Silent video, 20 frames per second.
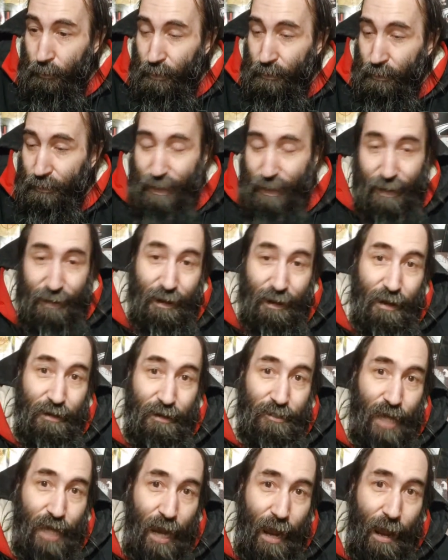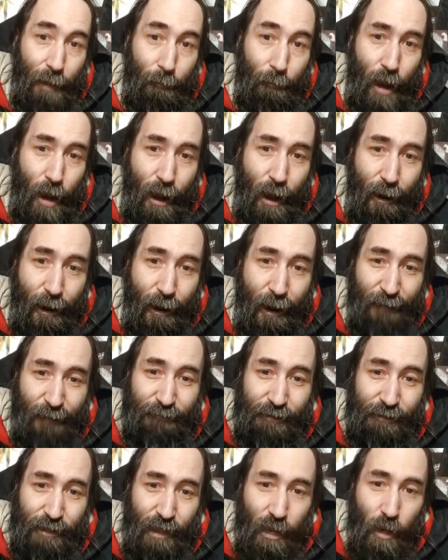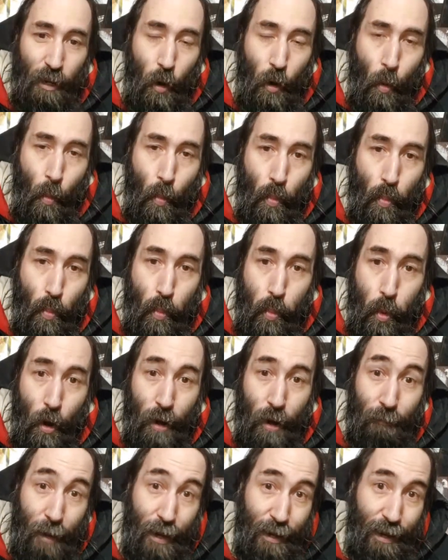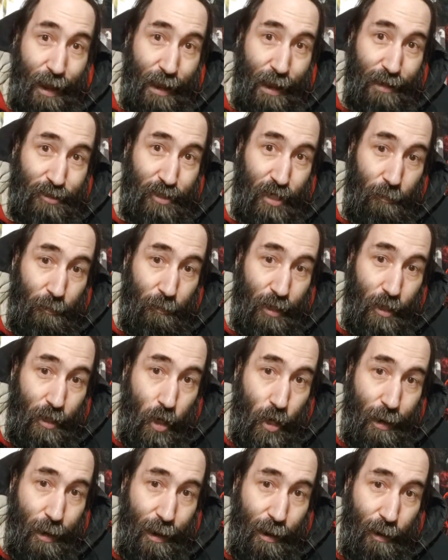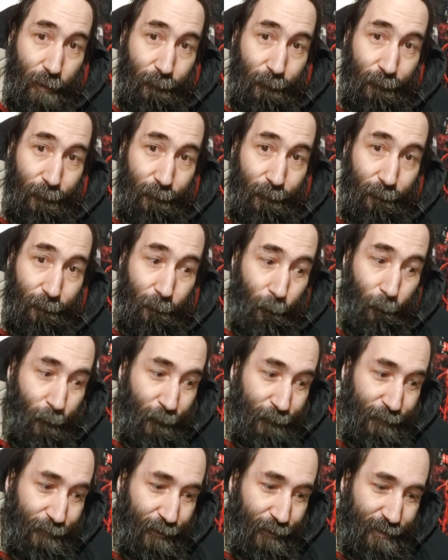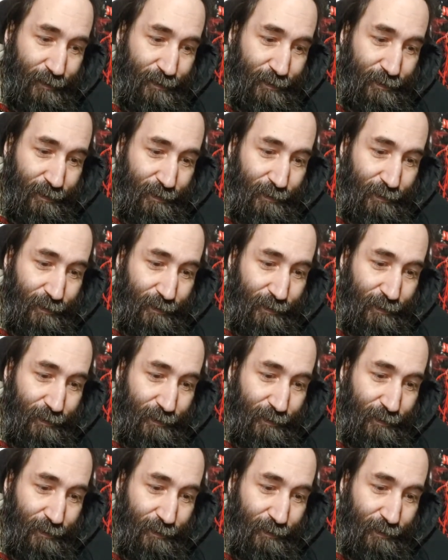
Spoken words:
taking on a job, I have to think, what am I actually going to be good at with this,